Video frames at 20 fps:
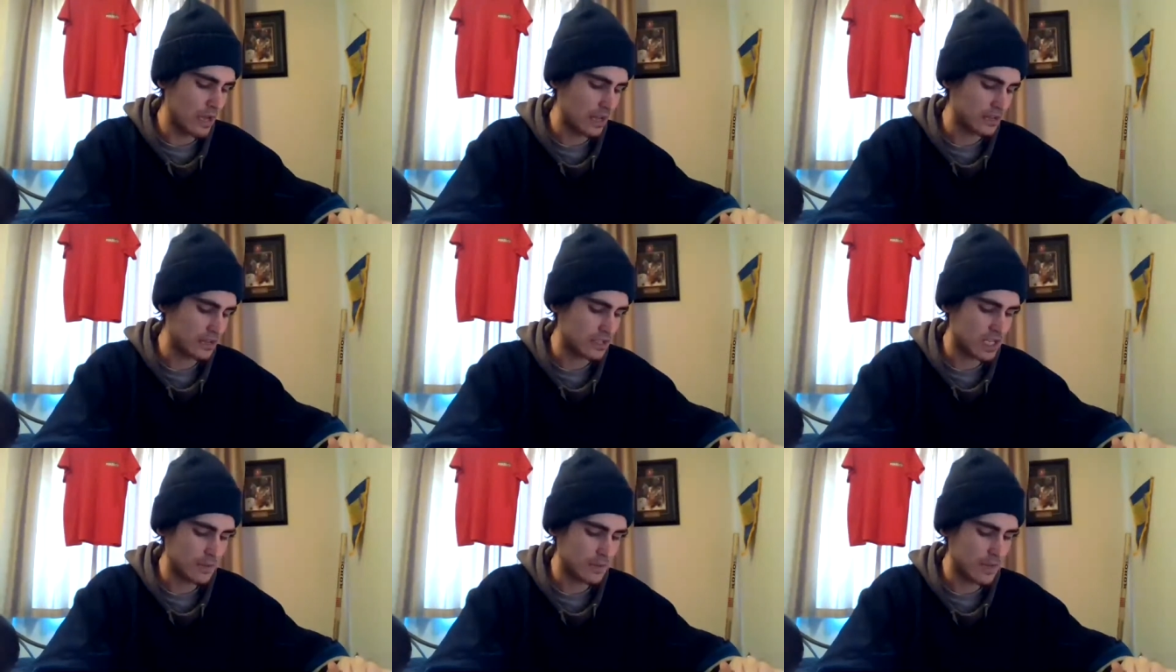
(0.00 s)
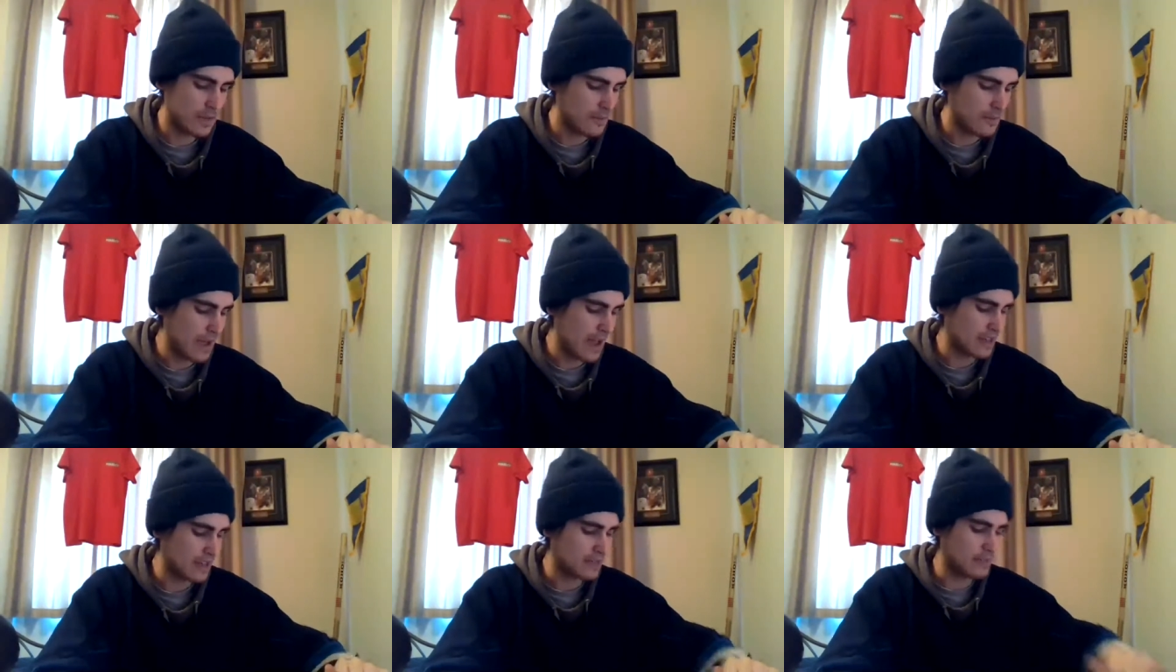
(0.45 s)
It's going to be a
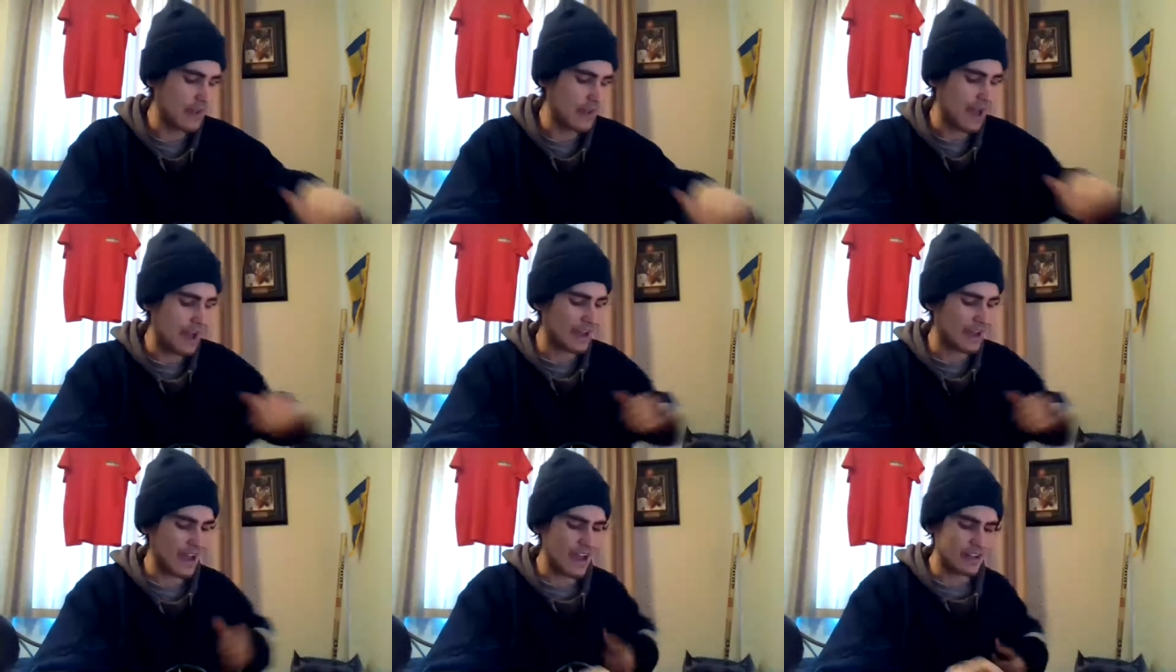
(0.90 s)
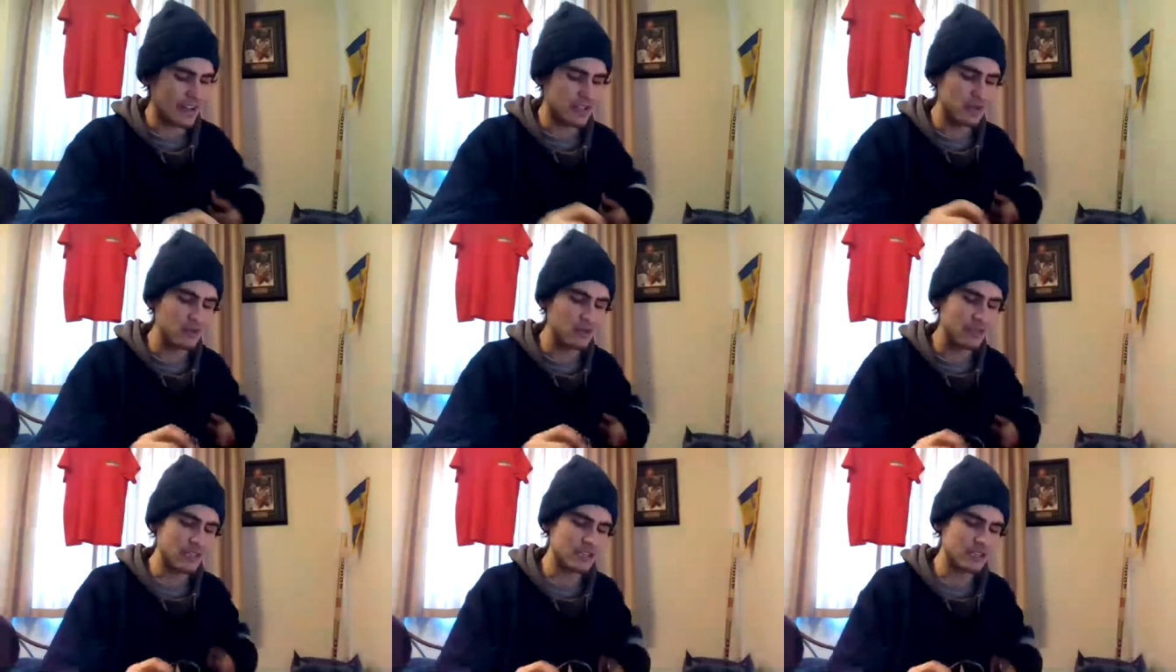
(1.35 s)
back-to-back. I do
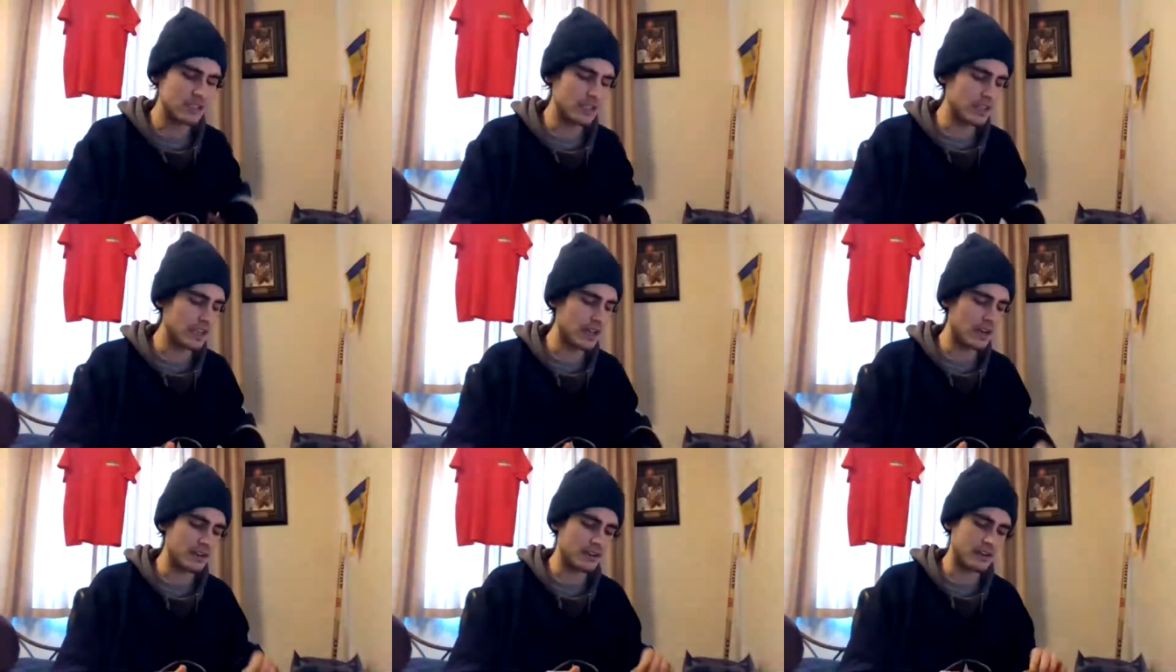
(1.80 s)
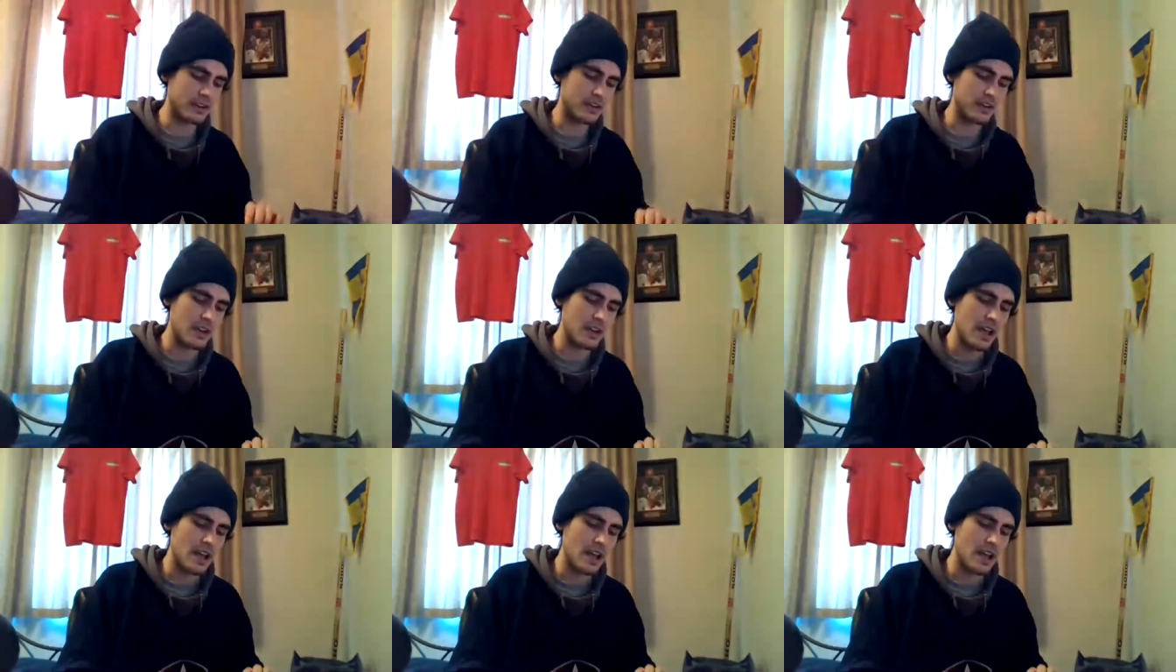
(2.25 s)
lean to the under.